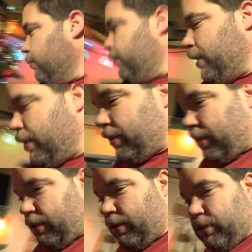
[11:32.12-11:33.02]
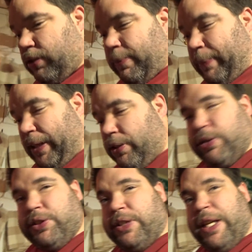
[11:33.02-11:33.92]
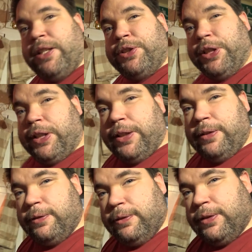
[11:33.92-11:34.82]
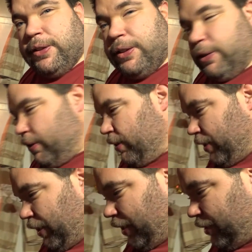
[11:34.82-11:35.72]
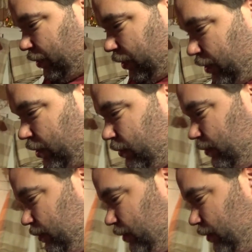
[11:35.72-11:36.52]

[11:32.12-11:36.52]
But yeah, I don't know, I just like being nostalgic, I guess, you know.